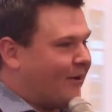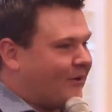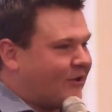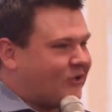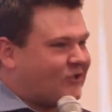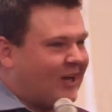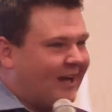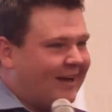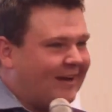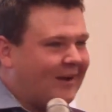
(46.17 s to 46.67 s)

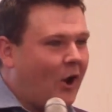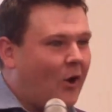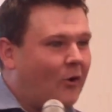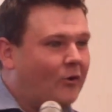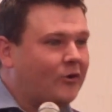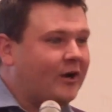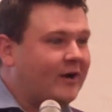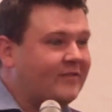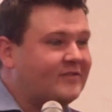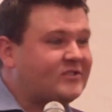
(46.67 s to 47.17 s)
Bondarchuck,
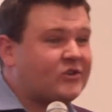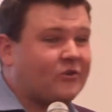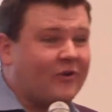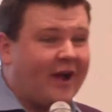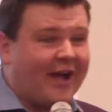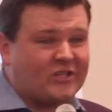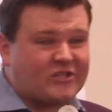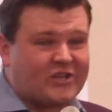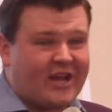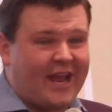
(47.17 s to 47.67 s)
owner of
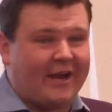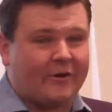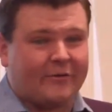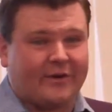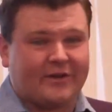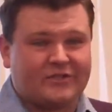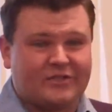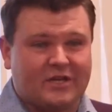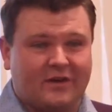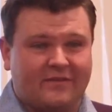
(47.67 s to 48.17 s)
Scratch
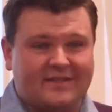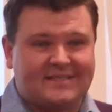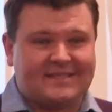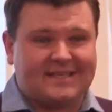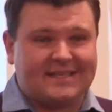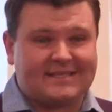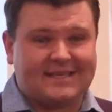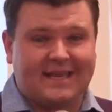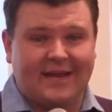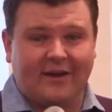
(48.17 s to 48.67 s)
Catering
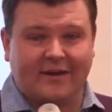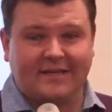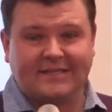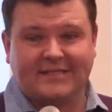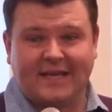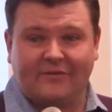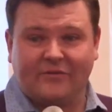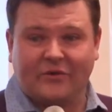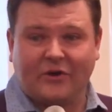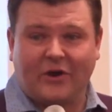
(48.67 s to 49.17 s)
Services here in
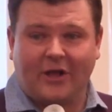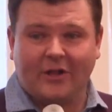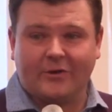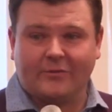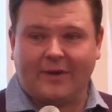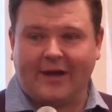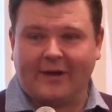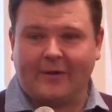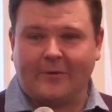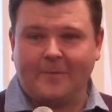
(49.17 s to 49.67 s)
Denver,
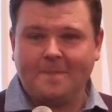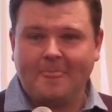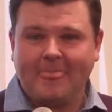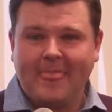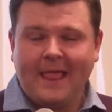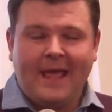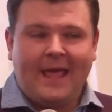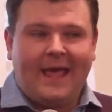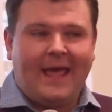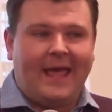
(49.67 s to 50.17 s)
Colorado.
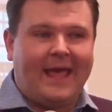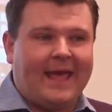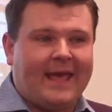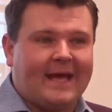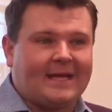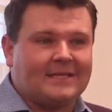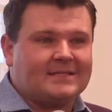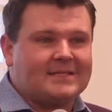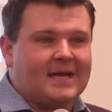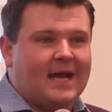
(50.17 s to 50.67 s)

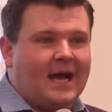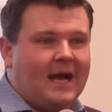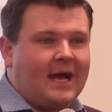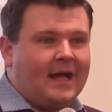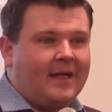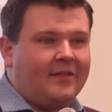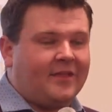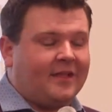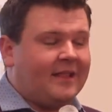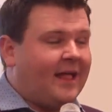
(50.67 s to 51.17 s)
And
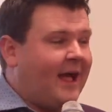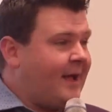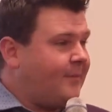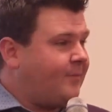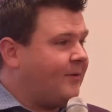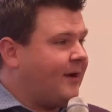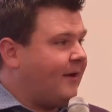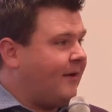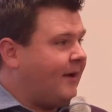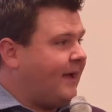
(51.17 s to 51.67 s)
uh, the
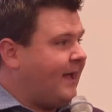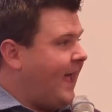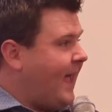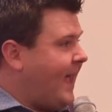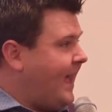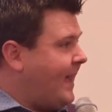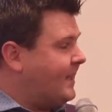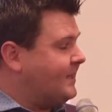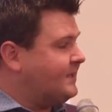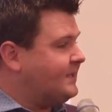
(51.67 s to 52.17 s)
library
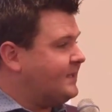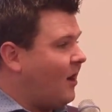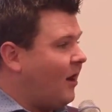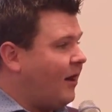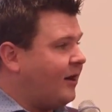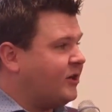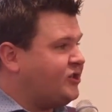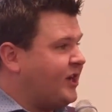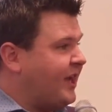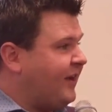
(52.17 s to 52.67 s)
and
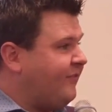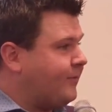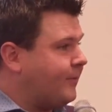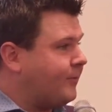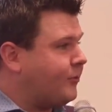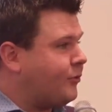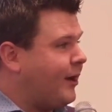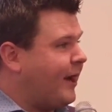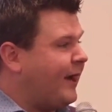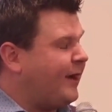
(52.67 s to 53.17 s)
R J
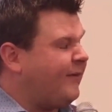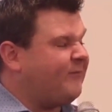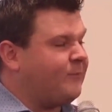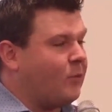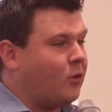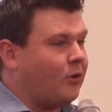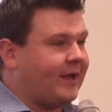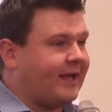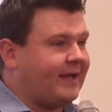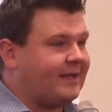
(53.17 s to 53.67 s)
from Creative
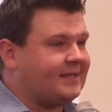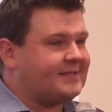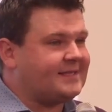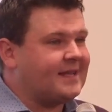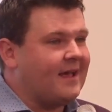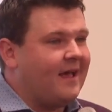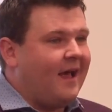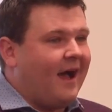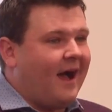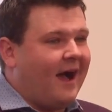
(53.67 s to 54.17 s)

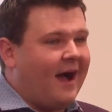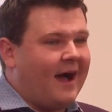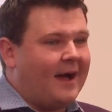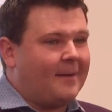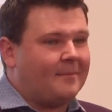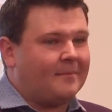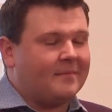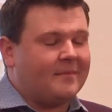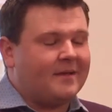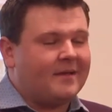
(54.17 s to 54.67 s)
Mornings
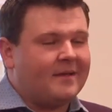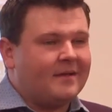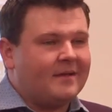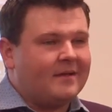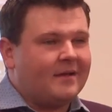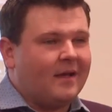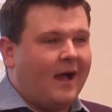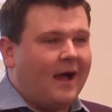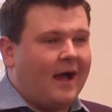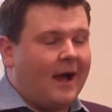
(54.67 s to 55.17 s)
um,
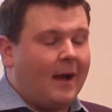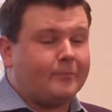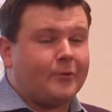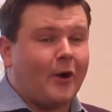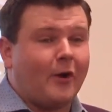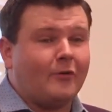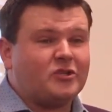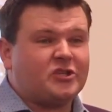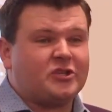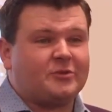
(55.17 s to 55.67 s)
uh,
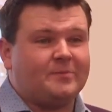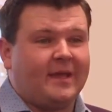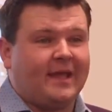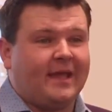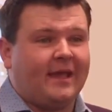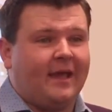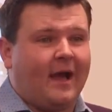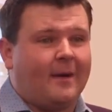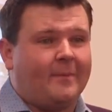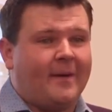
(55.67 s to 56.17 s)
approached
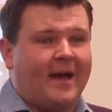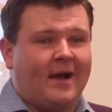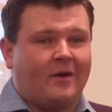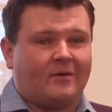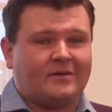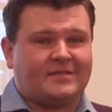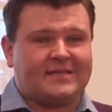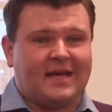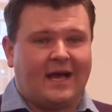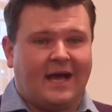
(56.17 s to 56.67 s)
me
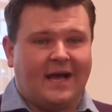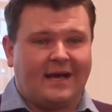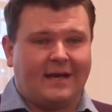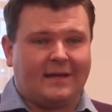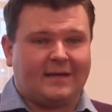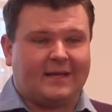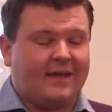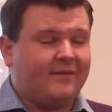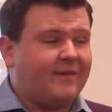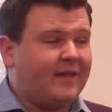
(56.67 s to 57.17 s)
about
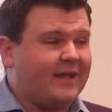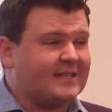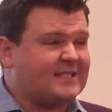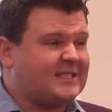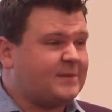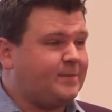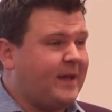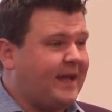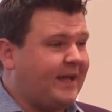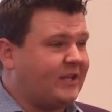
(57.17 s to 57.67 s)
uh, giving a
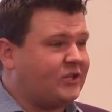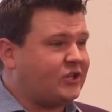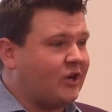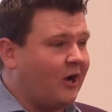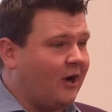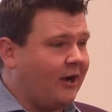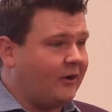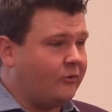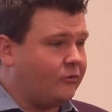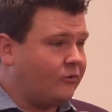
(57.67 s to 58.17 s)
speech
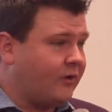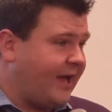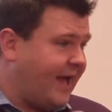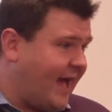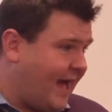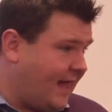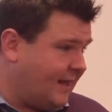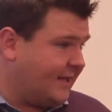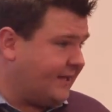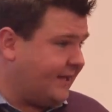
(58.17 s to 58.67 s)
on
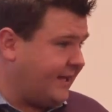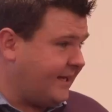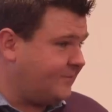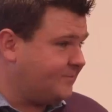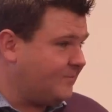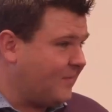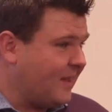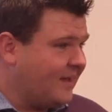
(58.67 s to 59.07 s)
reality.